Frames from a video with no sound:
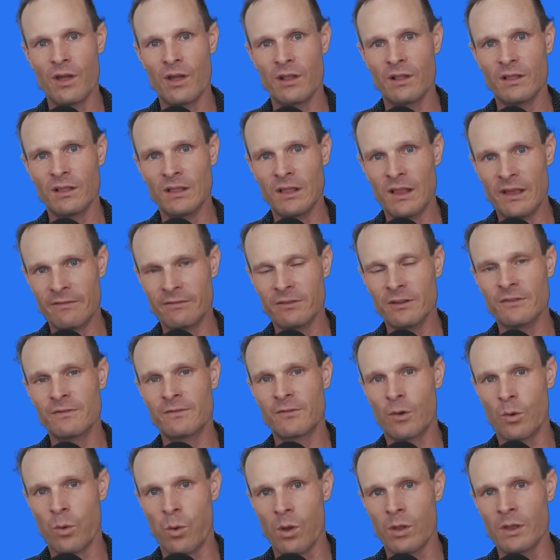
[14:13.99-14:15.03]
level of
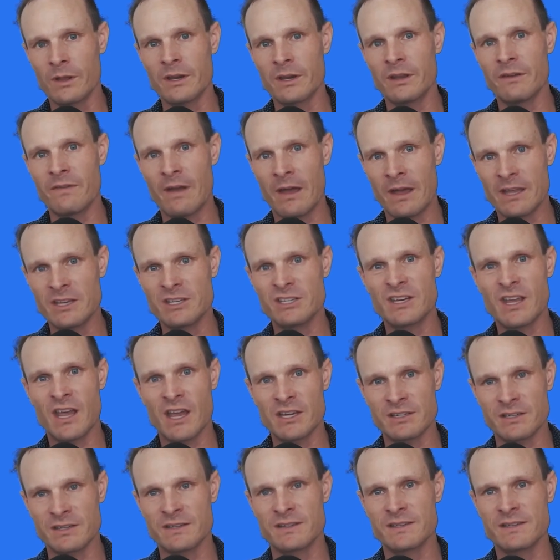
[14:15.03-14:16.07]
quality of our
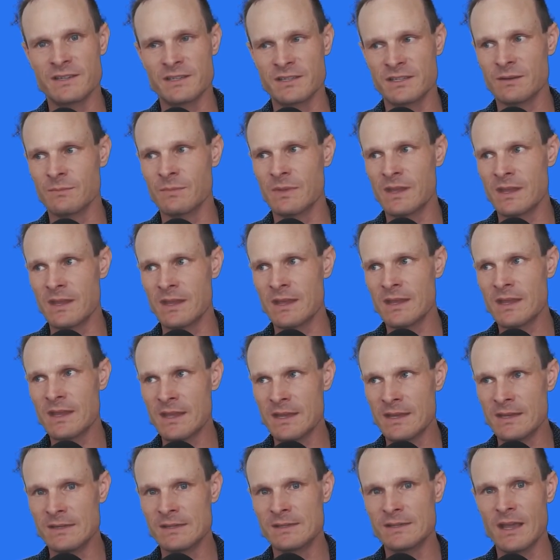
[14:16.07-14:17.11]
education system here
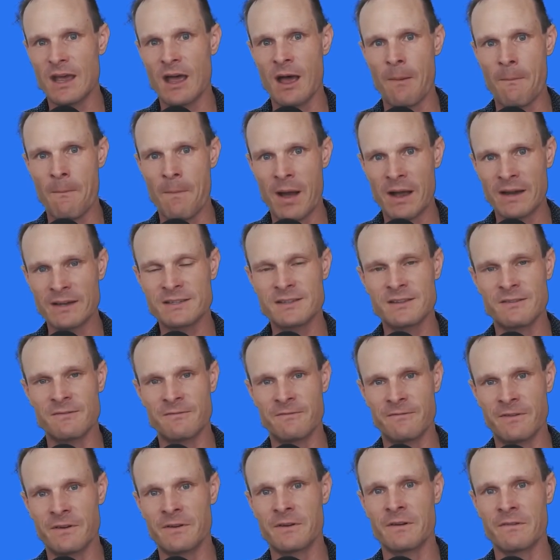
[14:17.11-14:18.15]
is amongst the
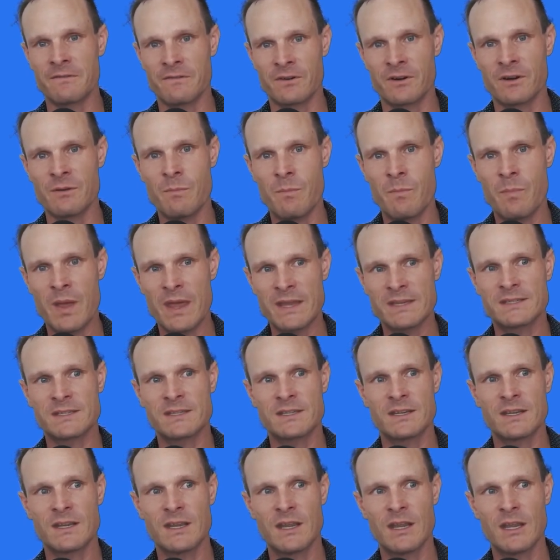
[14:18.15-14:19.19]
very, very
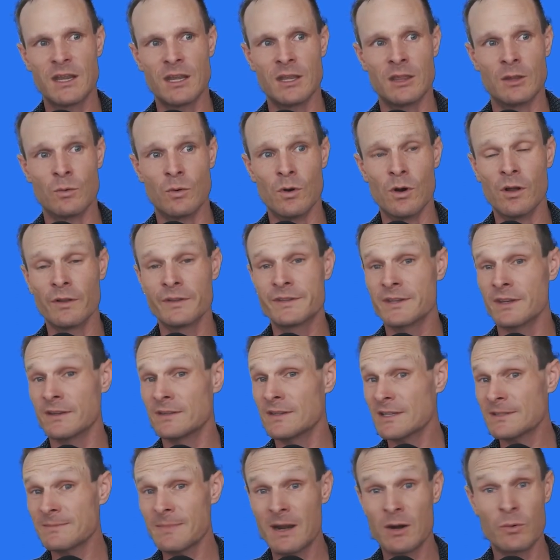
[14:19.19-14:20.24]
best in the world. So it
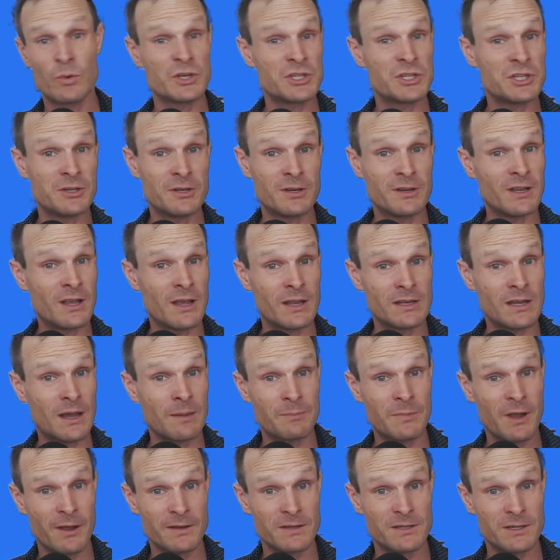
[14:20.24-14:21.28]
doesn't matter which uni you end up
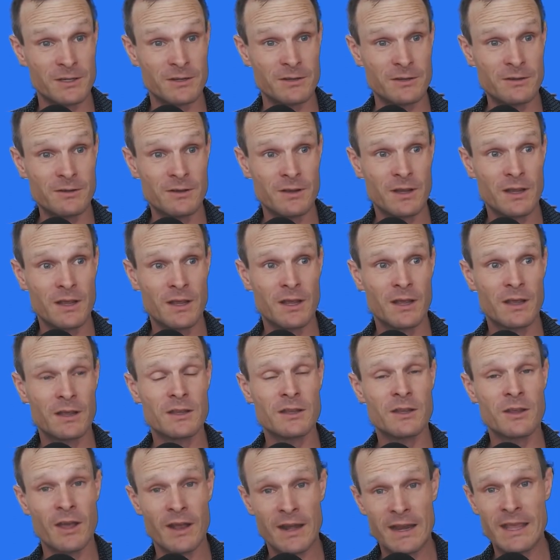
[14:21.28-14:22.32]
going to,
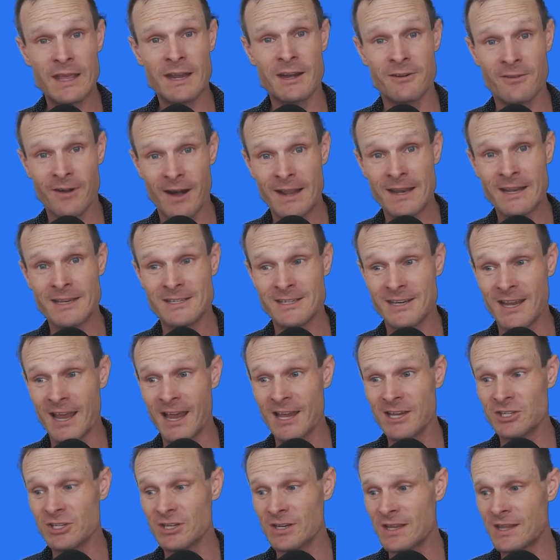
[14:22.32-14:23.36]
you're going to get a great
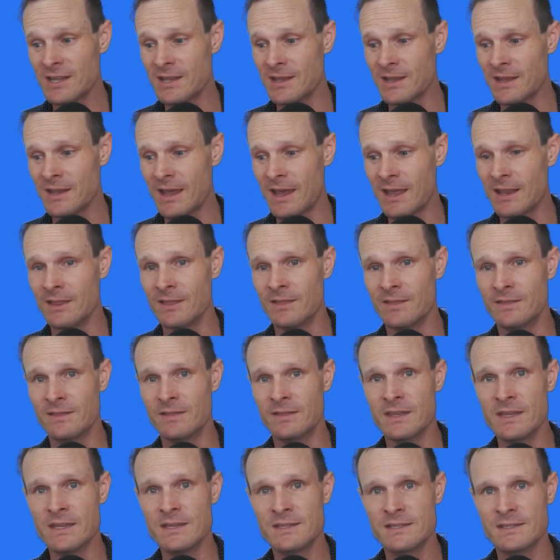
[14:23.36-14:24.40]
education here. And
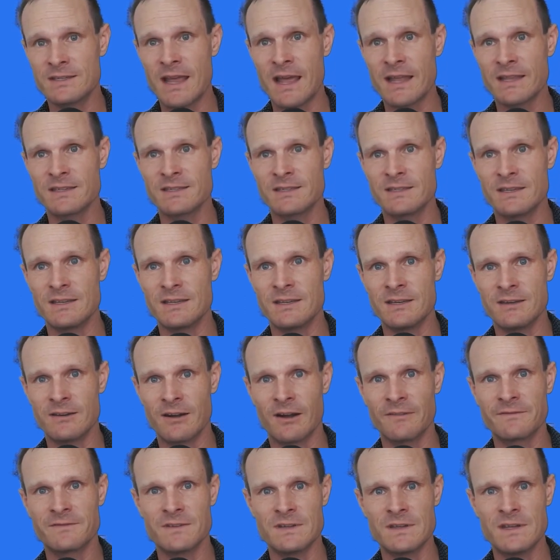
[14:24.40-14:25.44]
these stats year
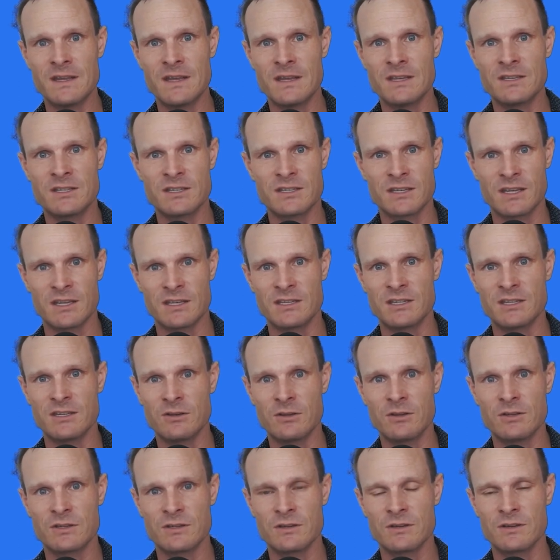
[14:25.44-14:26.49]
after year just
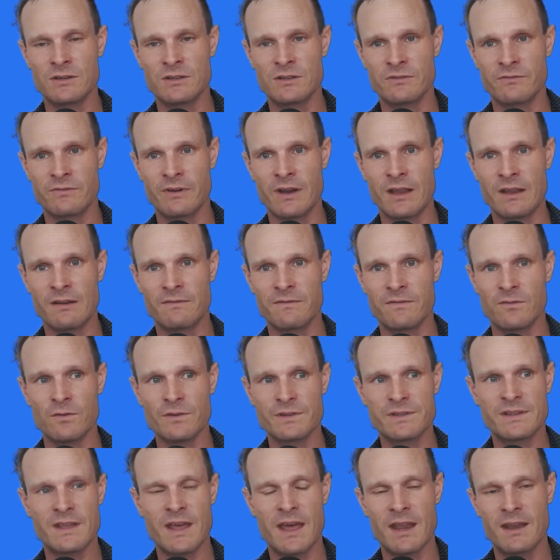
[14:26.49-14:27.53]
continue to
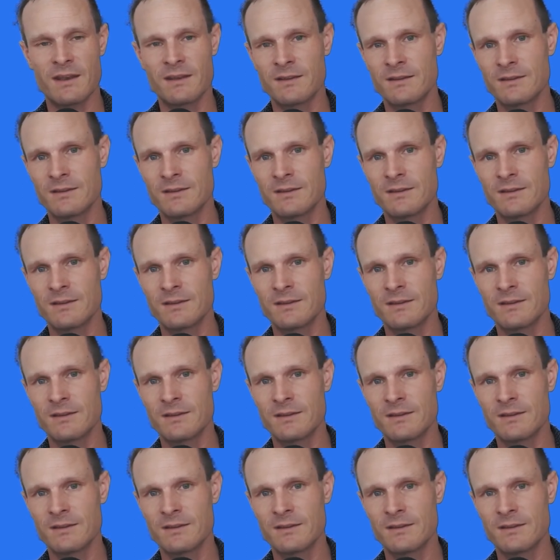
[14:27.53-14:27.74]
reinforce that.